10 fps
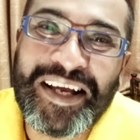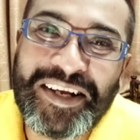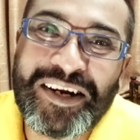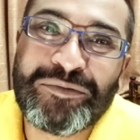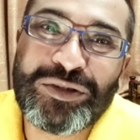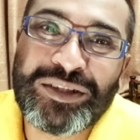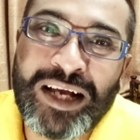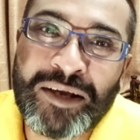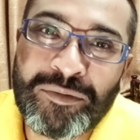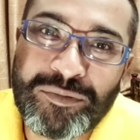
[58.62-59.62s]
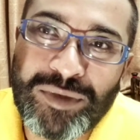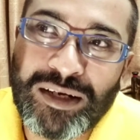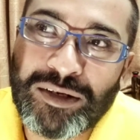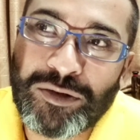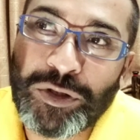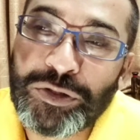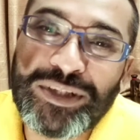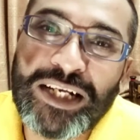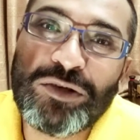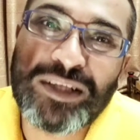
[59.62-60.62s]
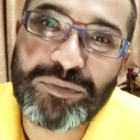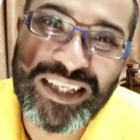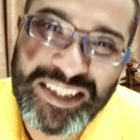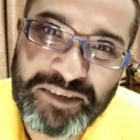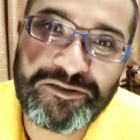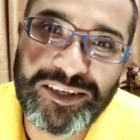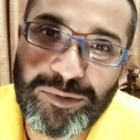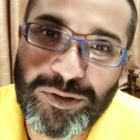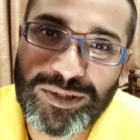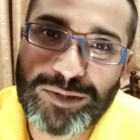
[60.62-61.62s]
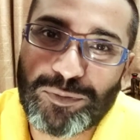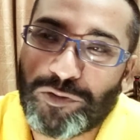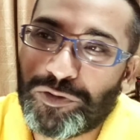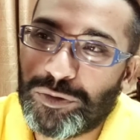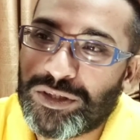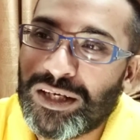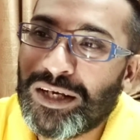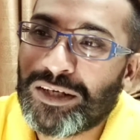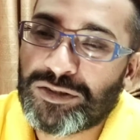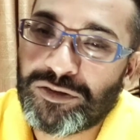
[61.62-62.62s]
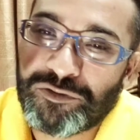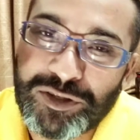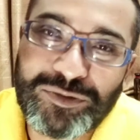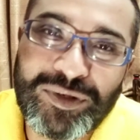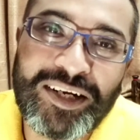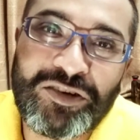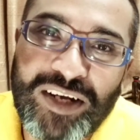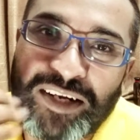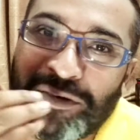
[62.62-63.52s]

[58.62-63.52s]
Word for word: here I'm I'm uh, going to tell you something different about these perfumes so the first one I tried